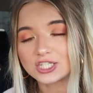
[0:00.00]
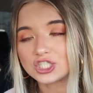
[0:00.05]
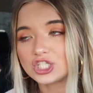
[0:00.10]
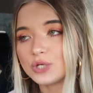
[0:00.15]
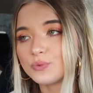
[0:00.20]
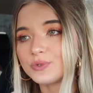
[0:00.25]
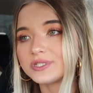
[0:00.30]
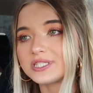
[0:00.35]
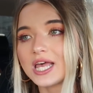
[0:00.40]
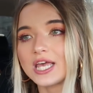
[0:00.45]

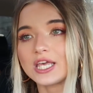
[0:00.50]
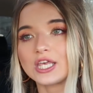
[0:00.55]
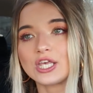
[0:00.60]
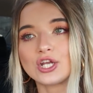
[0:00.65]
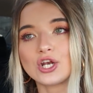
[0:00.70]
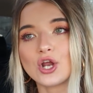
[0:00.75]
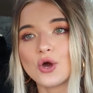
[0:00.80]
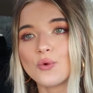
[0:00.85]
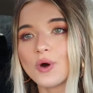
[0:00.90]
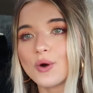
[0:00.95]
She was like,
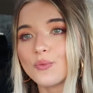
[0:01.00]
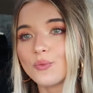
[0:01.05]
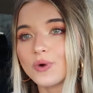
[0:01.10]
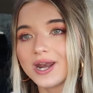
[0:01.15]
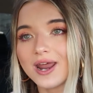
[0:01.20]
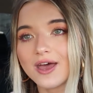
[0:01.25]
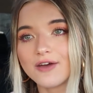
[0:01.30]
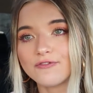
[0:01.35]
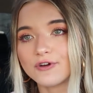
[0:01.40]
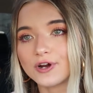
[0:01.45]
you know what,
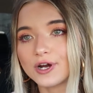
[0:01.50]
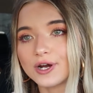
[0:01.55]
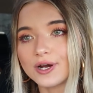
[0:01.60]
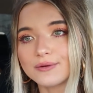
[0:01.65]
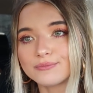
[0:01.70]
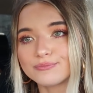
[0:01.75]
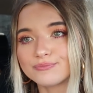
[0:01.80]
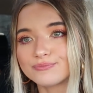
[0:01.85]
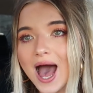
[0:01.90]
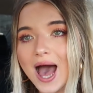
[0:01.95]

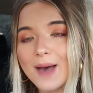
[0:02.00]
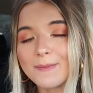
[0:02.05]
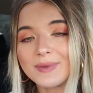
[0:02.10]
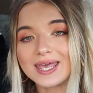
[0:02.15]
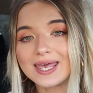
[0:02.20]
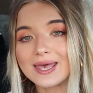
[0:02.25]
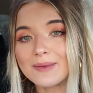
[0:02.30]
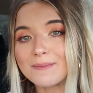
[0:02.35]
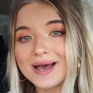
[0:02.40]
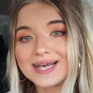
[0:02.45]
whatever. I'ma
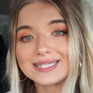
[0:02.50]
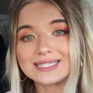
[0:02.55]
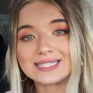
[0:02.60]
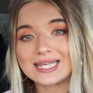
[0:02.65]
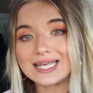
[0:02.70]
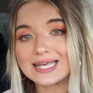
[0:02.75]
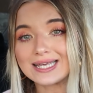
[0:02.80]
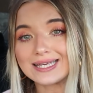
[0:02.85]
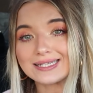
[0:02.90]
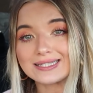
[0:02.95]
get my
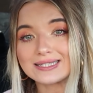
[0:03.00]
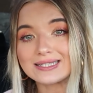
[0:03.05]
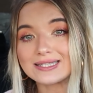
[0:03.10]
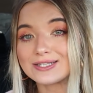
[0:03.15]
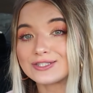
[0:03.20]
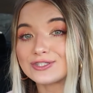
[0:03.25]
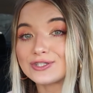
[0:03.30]
Z's.